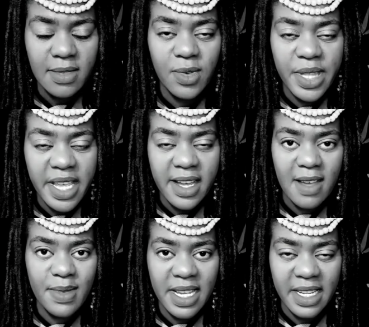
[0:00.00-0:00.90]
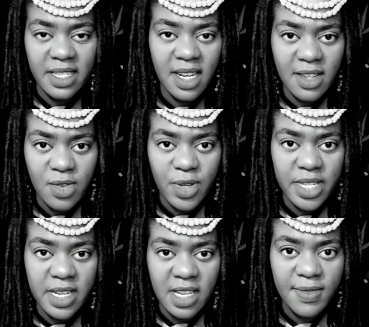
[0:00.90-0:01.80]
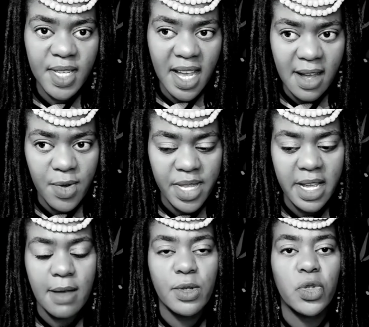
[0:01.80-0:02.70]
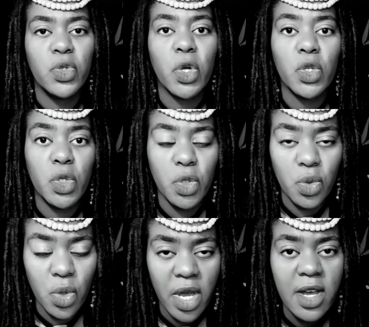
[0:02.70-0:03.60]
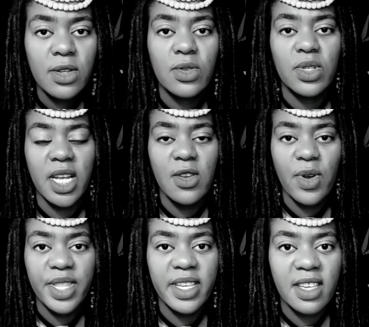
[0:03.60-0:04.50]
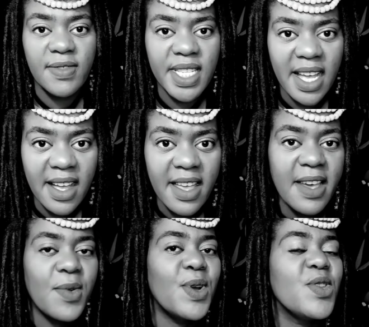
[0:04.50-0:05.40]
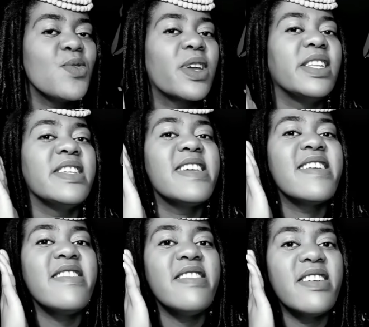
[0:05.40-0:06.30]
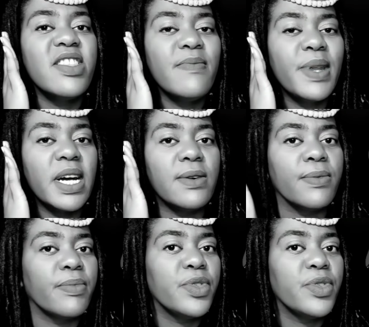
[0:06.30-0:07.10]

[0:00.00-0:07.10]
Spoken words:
when they're coming and telling you what your gifts are, when they're coming to talk to you, to tell you what the gifts are, when you can hear them now,